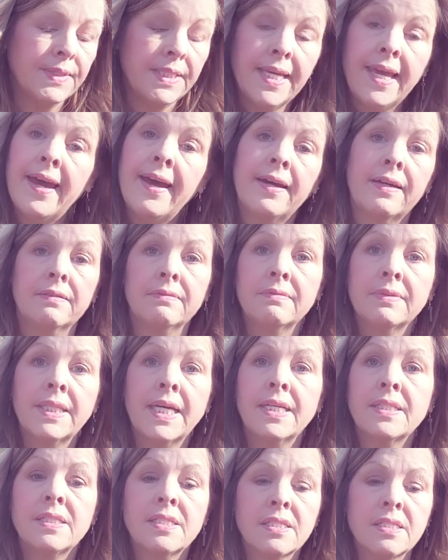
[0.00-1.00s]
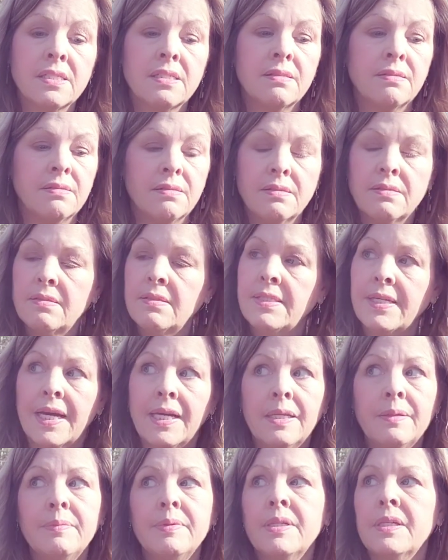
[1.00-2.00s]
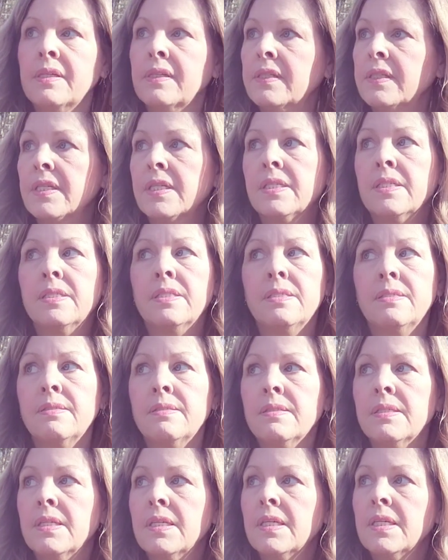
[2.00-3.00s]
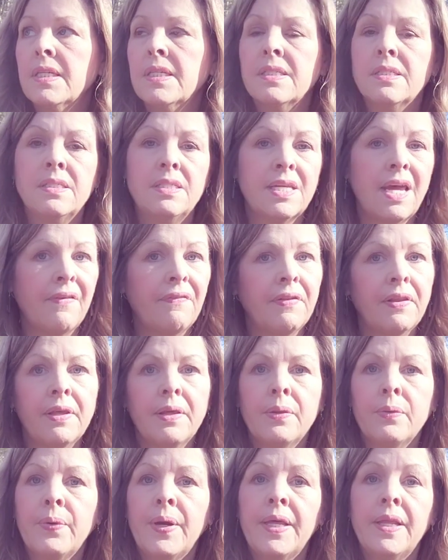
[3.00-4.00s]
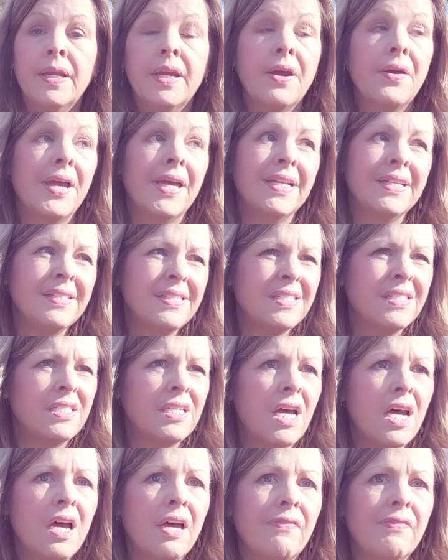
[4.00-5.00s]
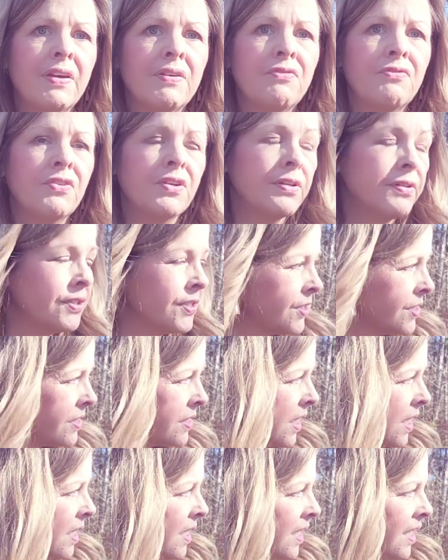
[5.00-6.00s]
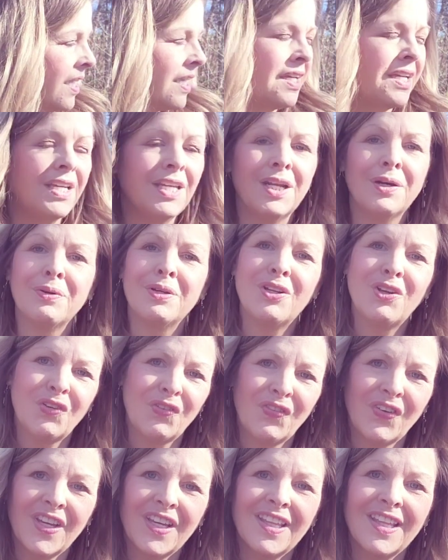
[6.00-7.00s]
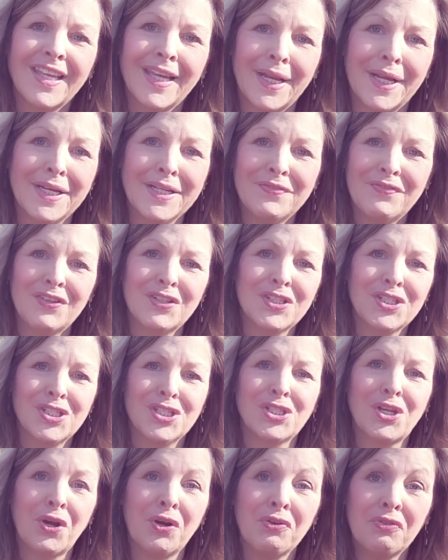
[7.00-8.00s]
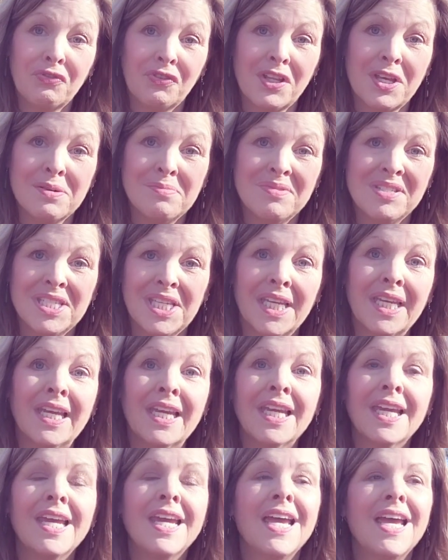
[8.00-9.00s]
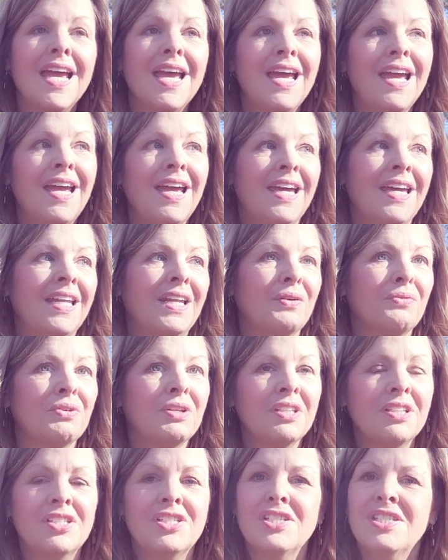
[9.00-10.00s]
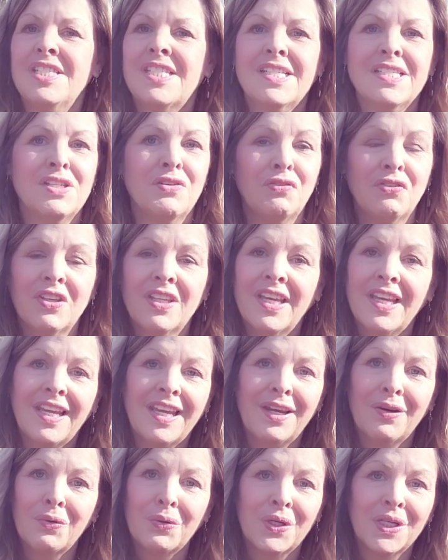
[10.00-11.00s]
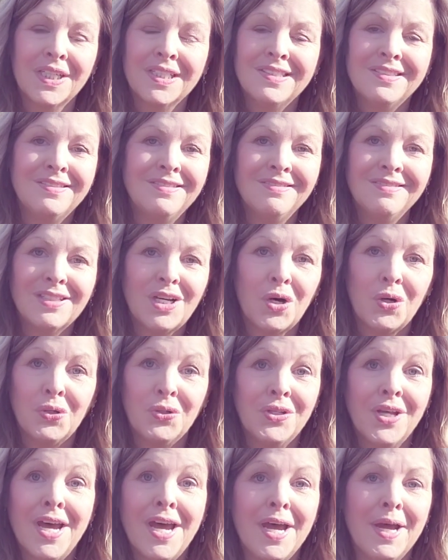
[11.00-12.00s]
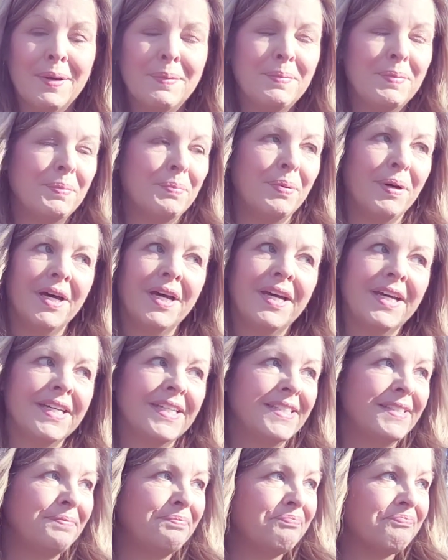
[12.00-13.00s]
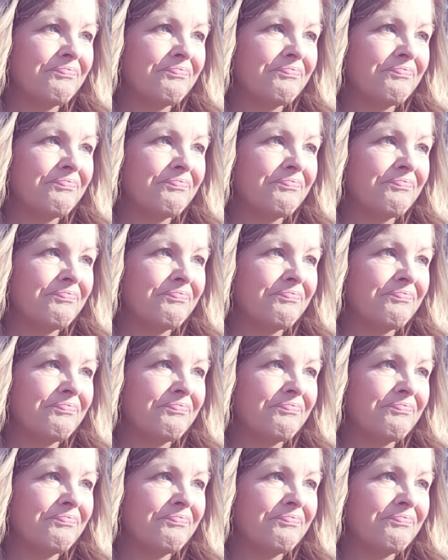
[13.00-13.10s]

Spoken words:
yeah, Dyneema is definitely the way to go, and it's tough. It feels, you know, when you feel it, it feels so flimsy, and it really just doesn't feel like it would hold up, but